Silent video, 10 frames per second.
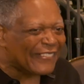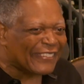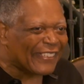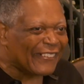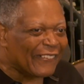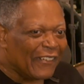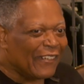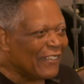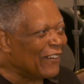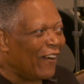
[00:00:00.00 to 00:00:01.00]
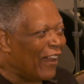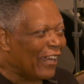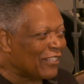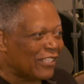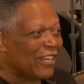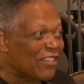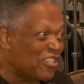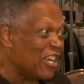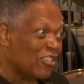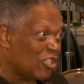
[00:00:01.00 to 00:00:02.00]
So all I can say is
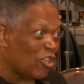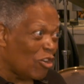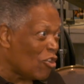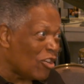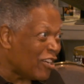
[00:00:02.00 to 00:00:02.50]
yes, sir.